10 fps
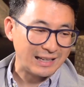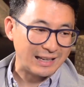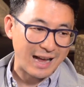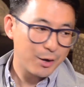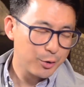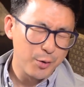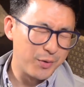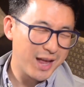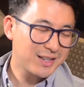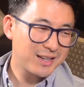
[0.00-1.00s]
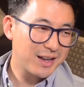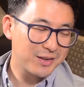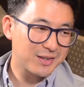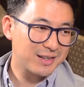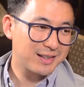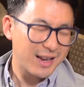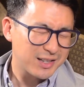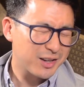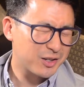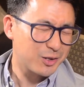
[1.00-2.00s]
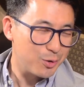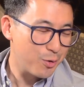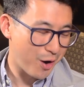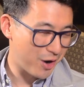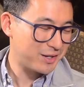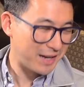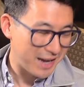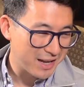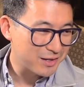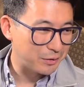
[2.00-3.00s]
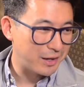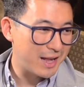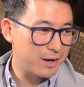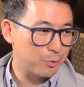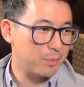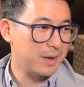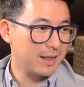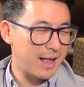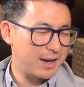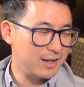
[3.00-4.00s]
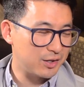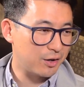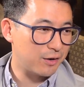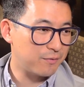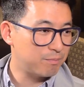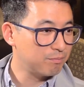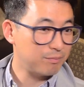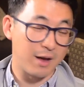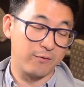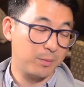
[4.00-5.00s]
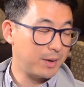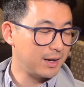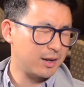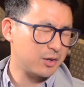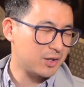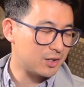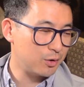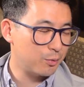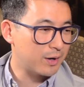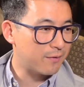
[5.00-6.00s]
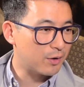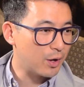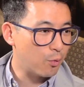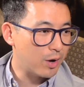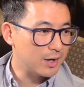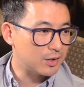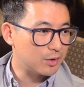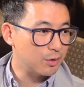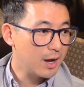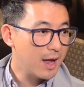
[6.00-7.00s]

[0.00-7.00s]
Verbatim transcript: I don't know, that sounds too hard to handle, and it would be a lot easier if everybody could just do whatever they wanted to,